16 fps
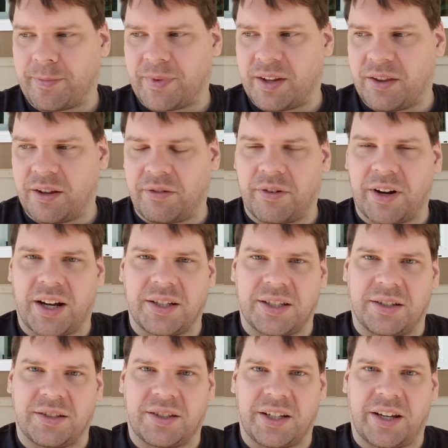the
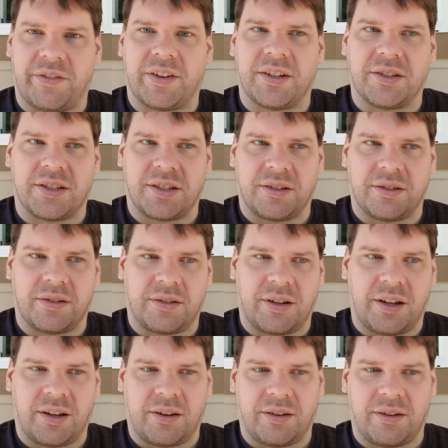Ryzen 7s and
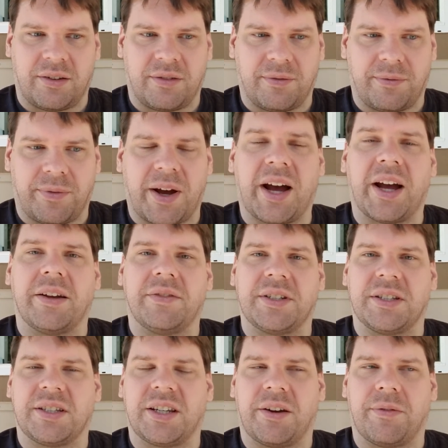5s
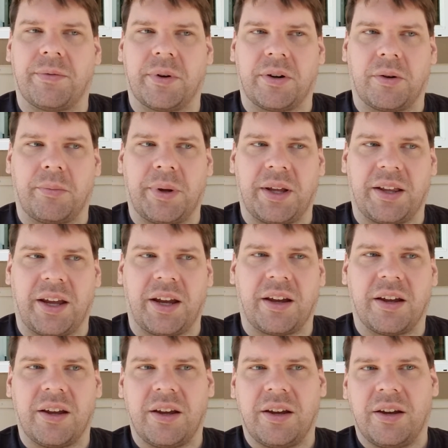and stuff, where it'll be like
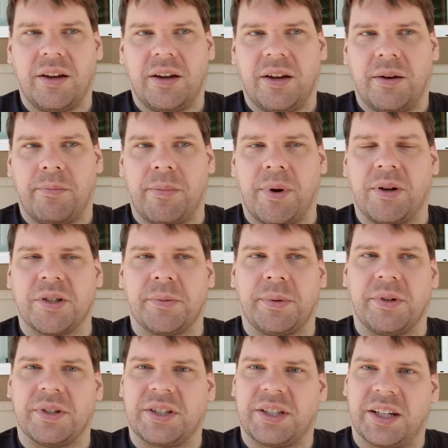
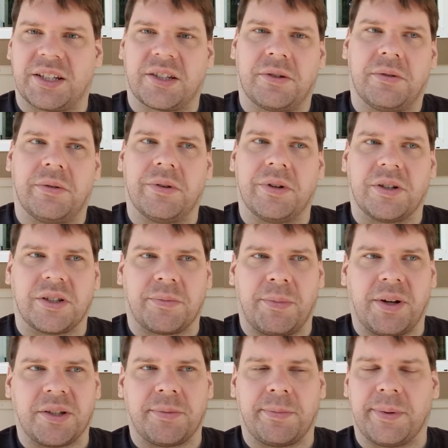multiple 6 cores,
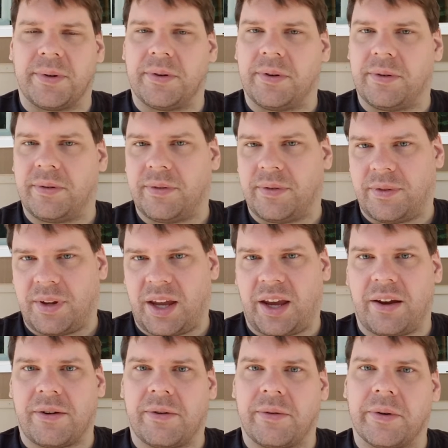multiple
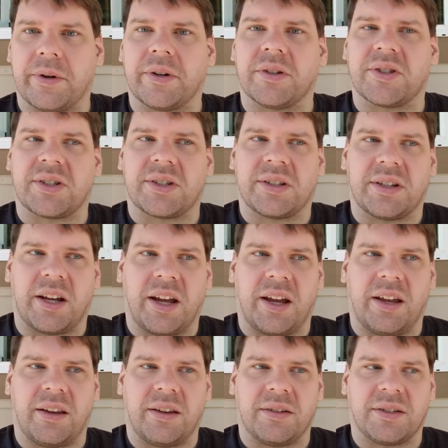8 cores,
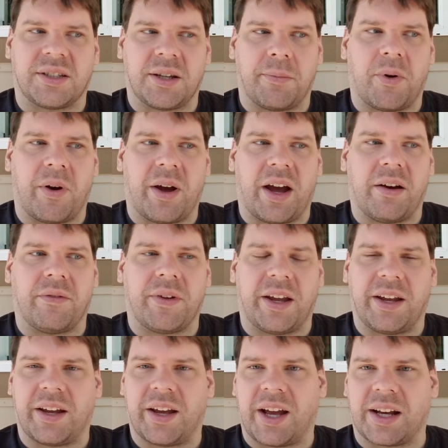and some will have
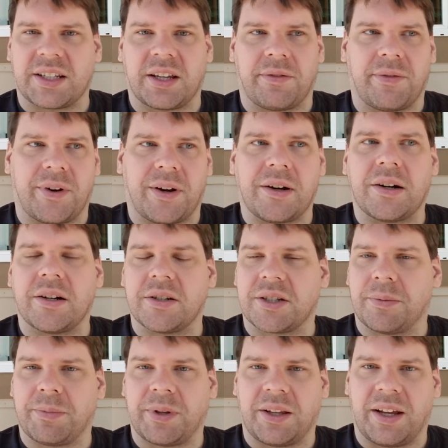like XFR or
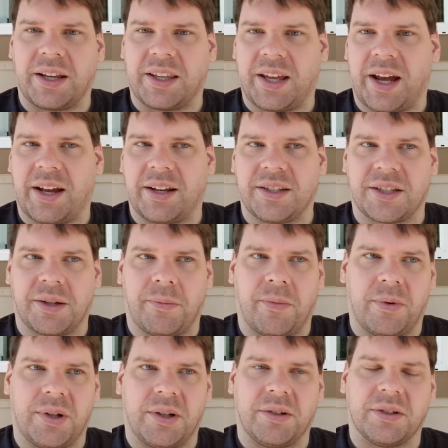something like that, and some
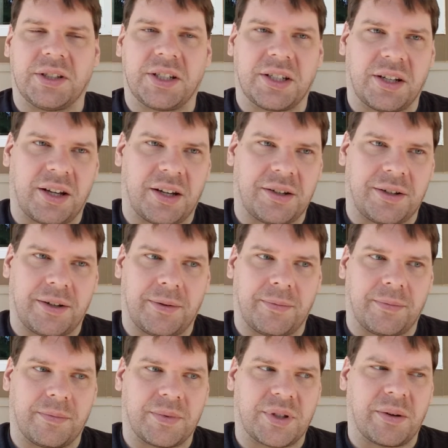won't.
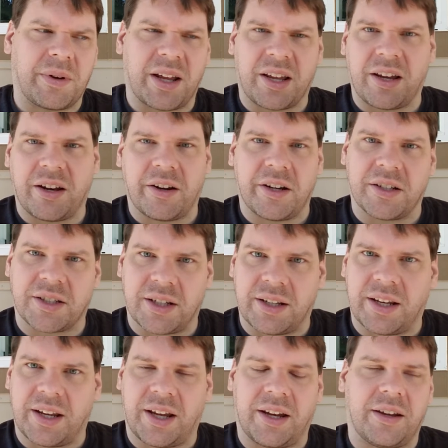So I'm kind of curious on
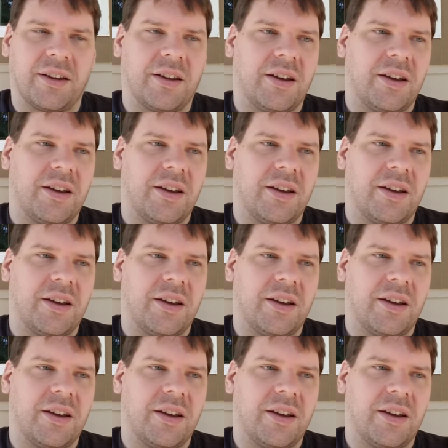that.